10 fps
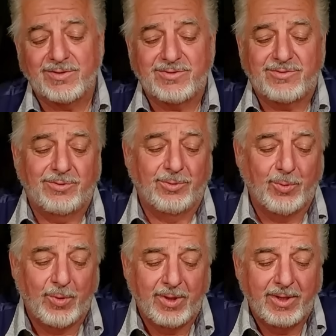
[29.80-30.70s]
this
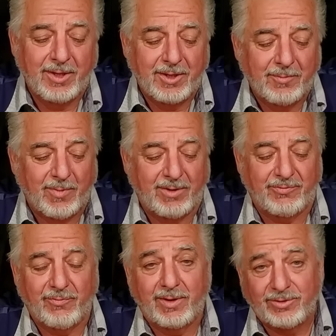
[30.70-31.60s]
to my
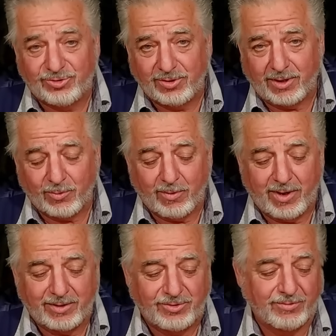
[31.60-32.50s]
friend Chuck
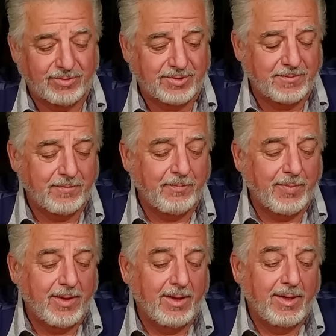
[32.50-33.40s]
Rogers.
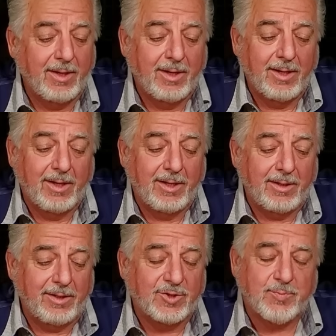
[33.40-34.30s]

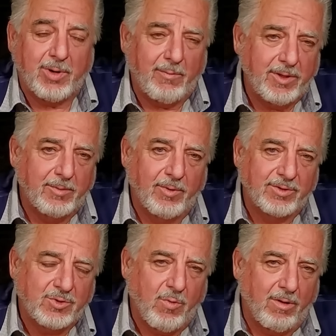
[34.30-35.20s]
He's probably the
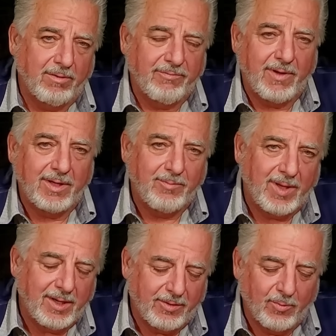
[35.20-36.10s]
most qualified
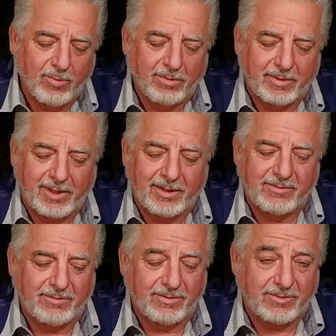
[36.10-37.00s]
man in the world to
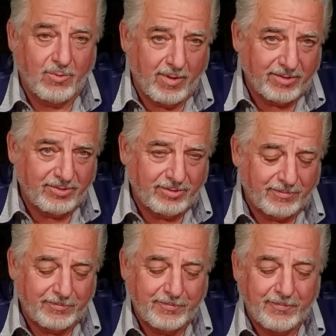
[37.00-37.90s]
answer this question.